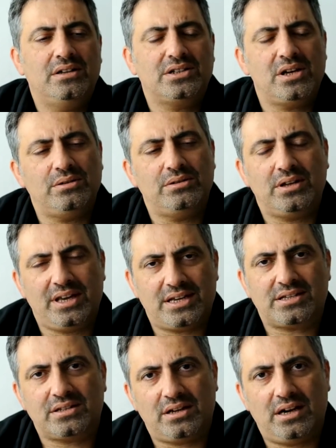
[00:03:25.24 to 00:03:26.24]
So
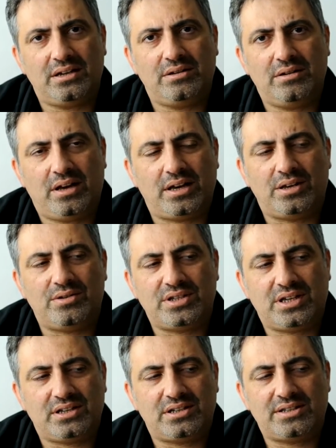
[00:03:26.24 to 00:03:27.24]
yes, I do like
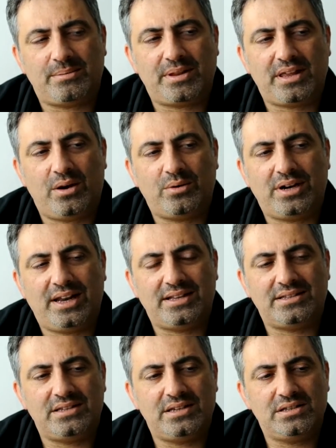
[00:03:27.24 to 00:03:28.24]
using some of the older
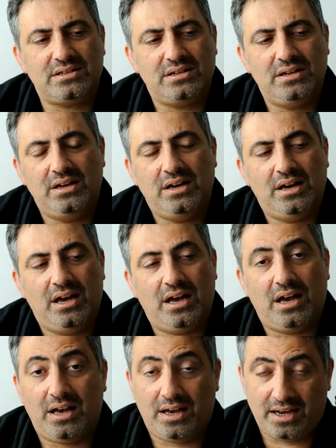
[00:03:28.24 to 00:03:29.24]
lenses,
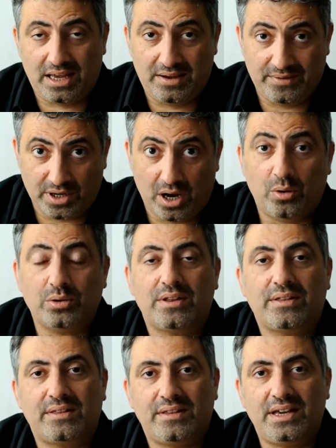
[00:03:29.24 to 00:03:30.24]
and even older
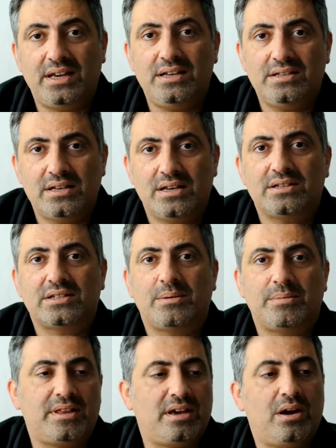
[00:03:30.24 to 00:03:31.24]
than these,
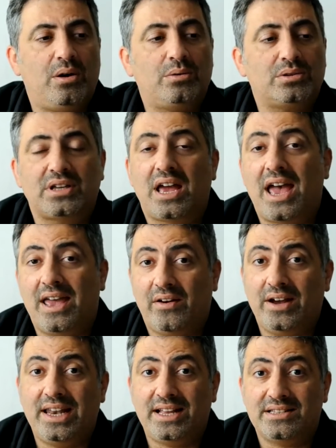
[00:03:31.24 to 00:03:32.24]
some of the old
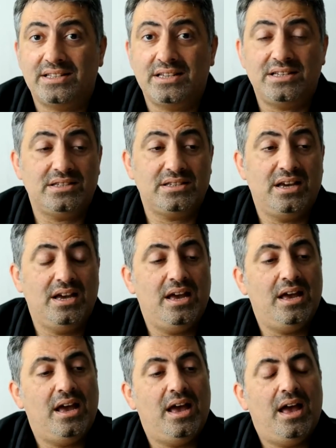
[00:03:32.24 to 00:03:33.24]
AI lenses.
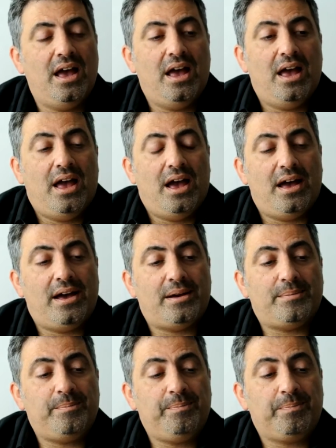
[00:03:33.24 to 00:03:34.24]

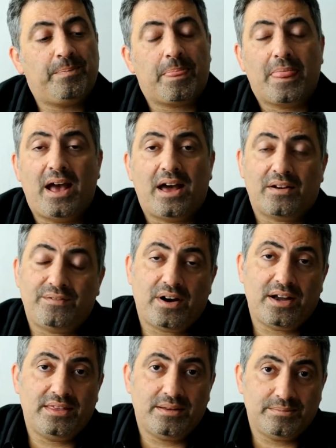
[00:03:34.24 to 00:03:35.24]
And I
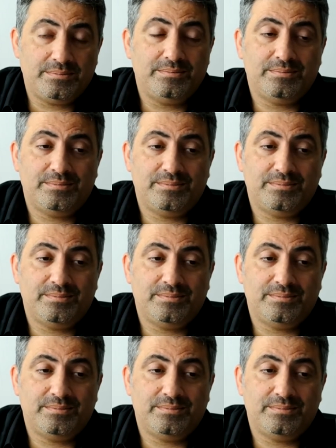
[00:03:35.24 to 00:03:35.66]
find them